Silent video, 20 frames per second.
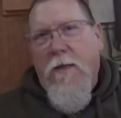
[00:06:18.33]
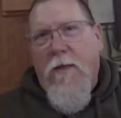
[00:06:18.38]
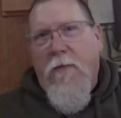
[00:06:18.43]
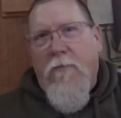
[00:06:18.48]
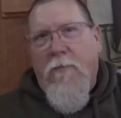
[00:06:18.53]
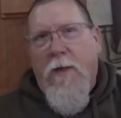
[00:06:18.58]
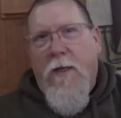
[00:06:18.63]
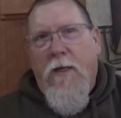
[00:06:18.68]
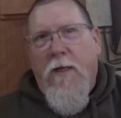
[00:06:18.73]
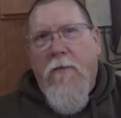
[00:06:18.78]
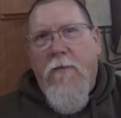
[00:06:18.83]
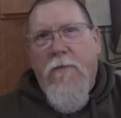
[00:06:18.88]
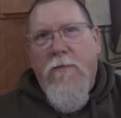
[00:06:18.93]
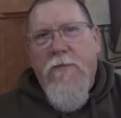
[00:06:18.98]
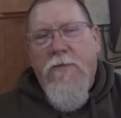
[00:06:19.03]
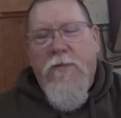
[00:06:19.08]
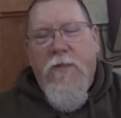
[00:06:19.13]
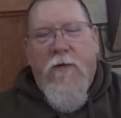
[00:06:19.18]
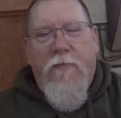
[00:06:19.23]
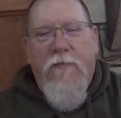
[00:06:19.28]
If my
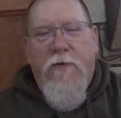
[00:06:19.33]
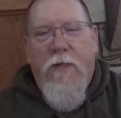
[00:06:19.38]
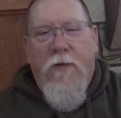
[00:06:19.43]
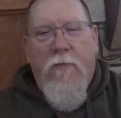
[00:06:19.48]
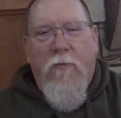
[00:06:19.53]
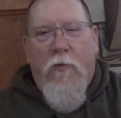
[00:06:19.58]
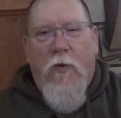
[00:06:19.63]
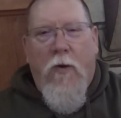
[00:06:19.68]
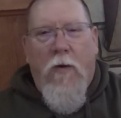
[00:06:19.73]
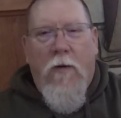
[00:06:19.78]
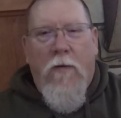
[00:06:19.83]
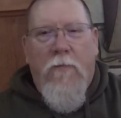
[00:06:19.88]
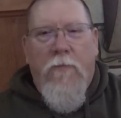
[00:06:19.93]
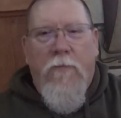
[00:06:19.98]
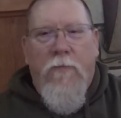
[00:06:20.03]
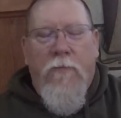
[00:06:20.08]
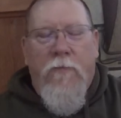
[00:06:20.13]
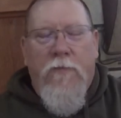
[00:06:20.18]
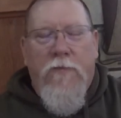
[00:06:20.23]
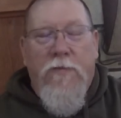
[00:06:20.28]
stuff didn't work,
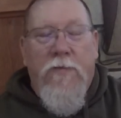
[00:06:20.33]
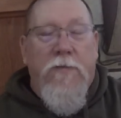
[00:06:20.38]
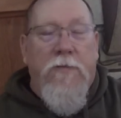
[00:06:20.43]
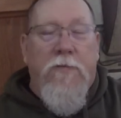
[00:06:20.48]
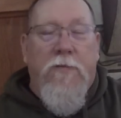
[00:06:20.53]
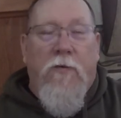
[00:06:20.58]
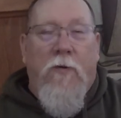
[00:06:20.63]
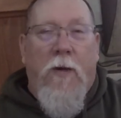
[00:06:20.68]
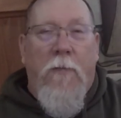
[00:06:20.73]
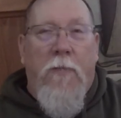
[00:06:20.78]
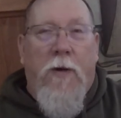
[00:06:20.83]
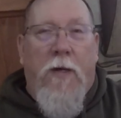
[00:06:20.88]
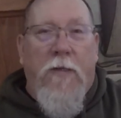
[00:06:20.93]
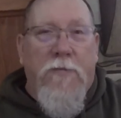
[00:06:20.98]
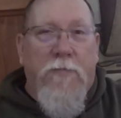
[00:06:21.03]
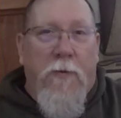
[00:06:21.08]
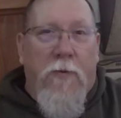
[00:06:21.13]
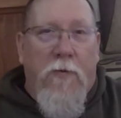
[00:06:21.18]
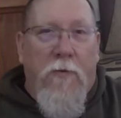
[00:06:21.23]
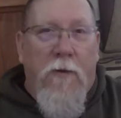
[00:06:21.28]
which is quite
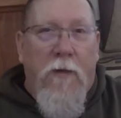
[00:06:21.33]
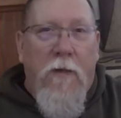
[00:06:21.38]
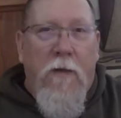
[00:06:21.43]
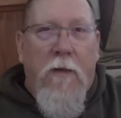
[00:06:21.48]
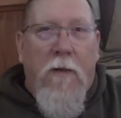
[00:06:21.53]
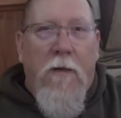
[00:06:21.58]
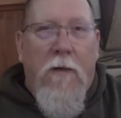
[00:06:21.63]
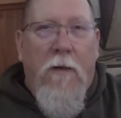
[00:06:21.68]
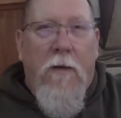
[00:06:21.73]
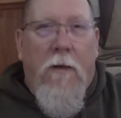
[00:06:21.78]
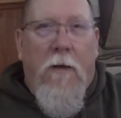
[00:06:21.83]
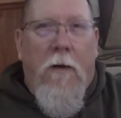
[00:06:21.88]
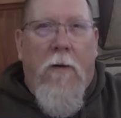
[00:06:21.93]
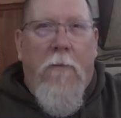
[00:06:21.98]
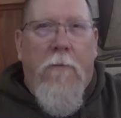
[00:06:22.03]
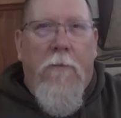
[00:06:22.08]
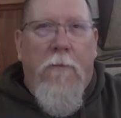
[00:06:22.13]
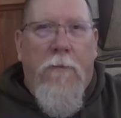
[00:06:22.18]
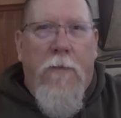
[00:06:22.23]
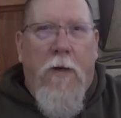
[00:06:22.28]
possible,
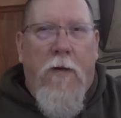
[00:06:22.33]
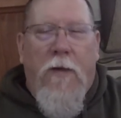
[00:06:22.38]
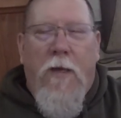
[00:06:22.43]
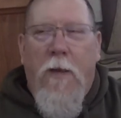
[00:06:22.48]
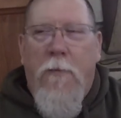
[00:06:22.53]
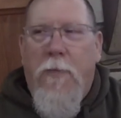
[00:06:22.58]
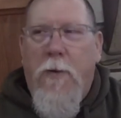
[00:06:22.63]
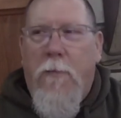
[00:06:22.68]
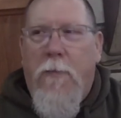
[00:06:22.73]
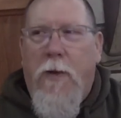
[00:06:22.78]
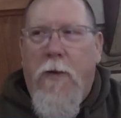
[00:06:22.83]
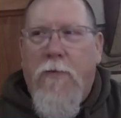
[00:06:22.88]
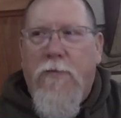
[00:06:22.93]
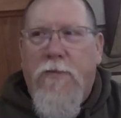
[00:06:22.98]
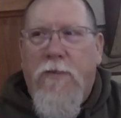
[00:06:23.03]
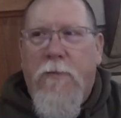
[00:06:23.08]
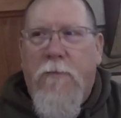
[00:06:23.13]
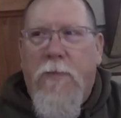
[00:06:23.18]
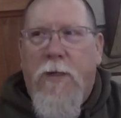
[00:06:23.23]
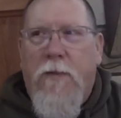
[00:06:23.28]
um, I'll keep you
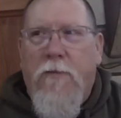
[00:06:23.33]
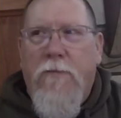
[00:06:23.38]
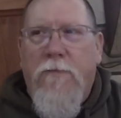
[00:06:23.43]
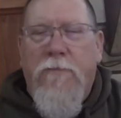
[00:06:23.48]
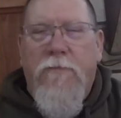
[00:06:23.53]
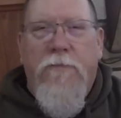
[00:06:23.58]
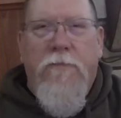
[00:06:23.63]
posted. But